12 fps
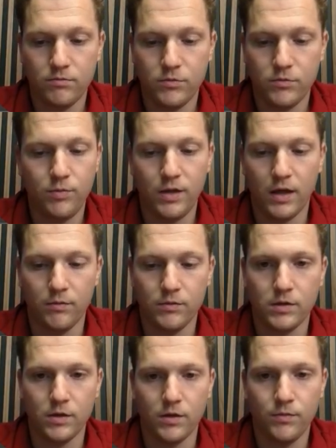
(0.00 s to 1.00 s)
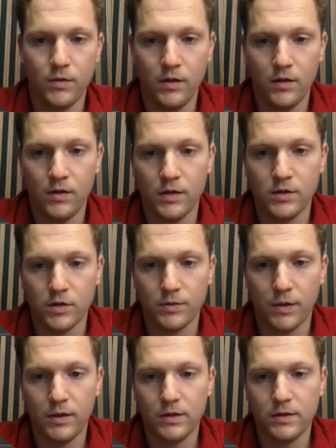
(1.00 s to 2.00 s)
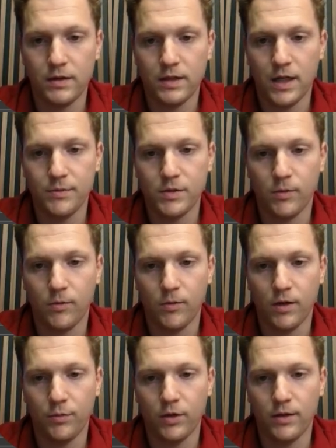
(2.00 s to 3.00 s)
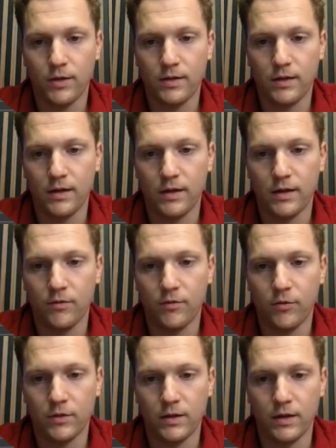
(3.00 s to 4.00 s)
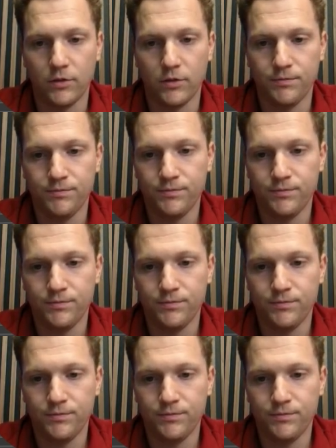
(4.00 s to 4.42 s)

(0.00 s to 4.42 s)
2 p.m. So this goes by military time, so we'll want to put in 1400.